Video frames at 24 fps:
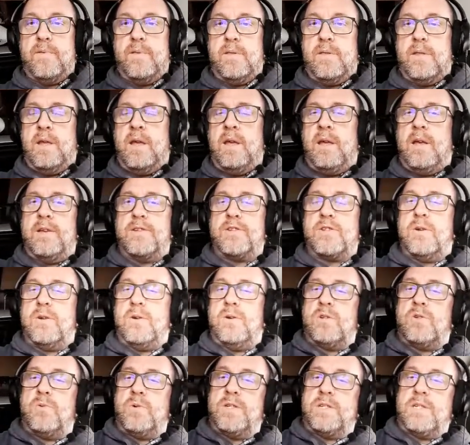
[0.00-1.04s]
Esco
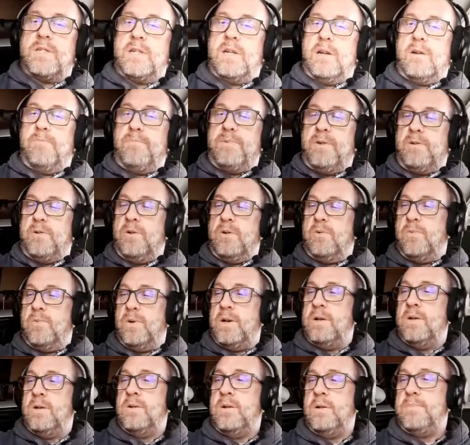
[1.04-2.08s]
Twisted. Hope you're doing
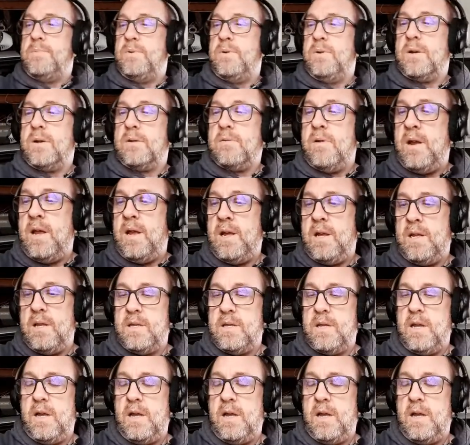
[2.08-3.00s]
well. I'm doing great.